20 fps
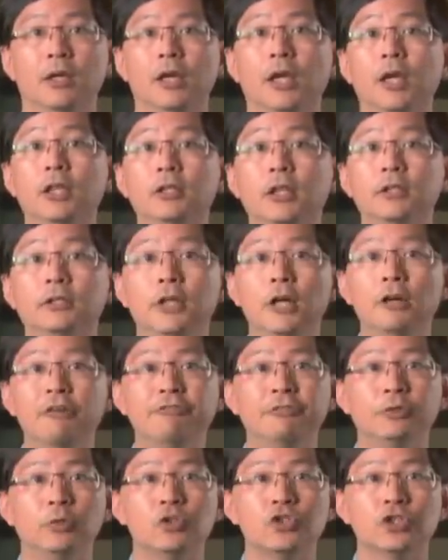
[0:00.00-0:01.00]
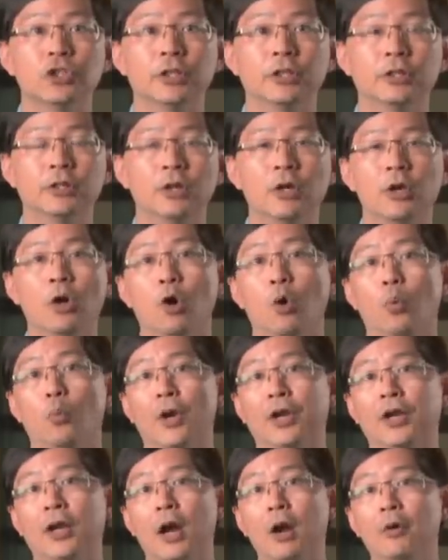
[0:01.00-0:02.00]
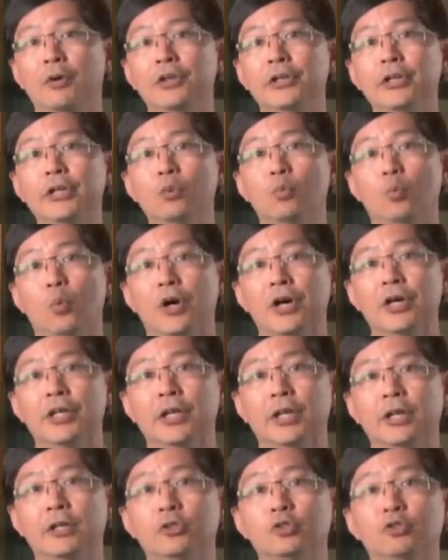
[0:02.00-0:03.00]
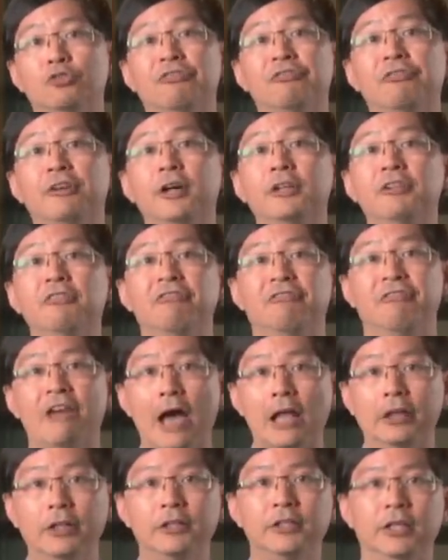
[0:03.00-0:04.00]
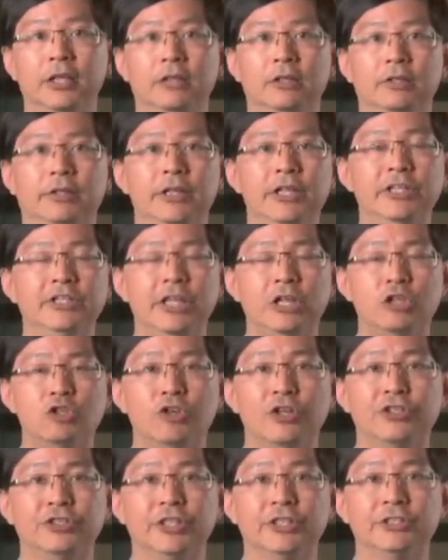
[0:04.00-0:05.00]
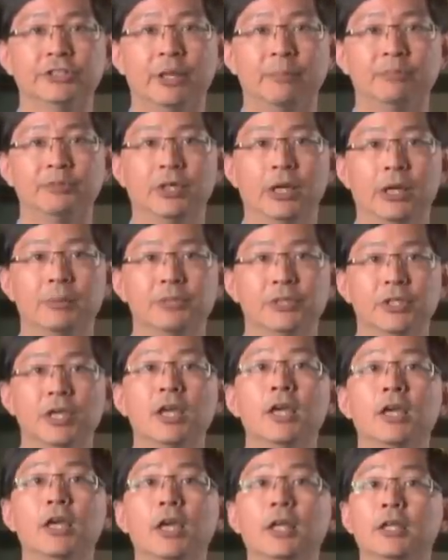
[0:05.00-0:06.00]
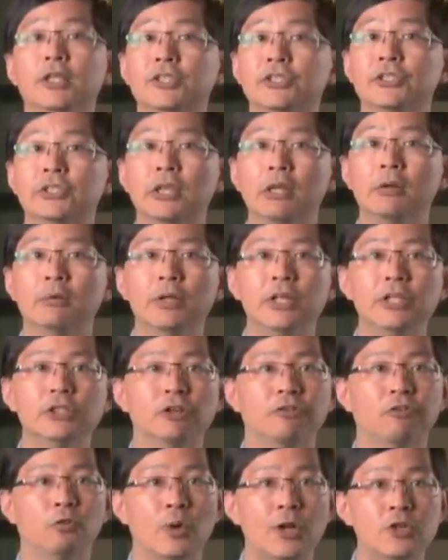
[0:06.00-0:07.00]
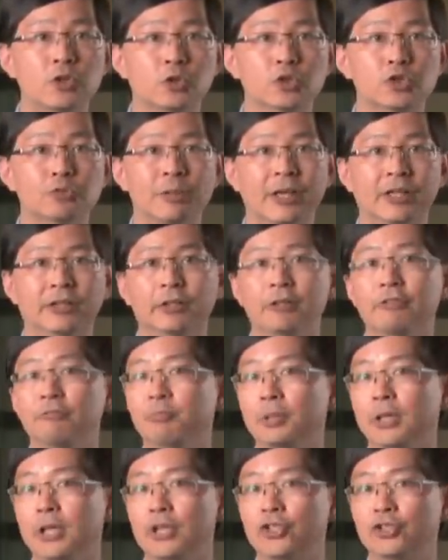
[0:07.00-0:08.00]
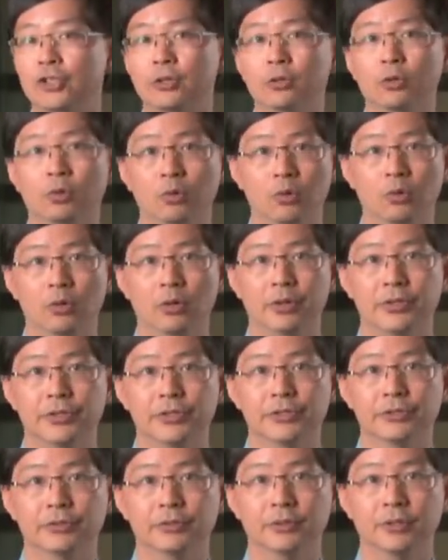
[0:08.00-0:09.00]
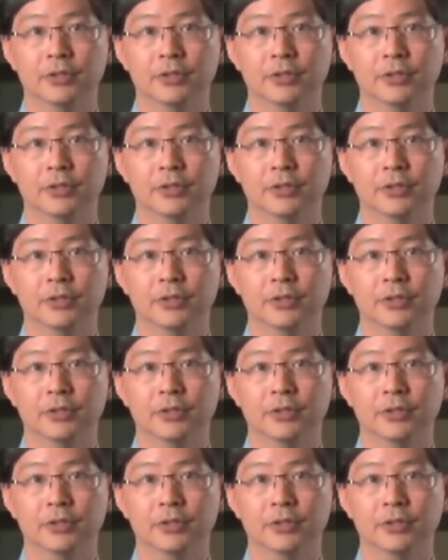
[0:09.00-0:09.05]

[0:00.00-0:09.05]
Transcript: In the near future, we're currently working to further validate these intrinsic subtypes in a series of retrospective patient cohorts.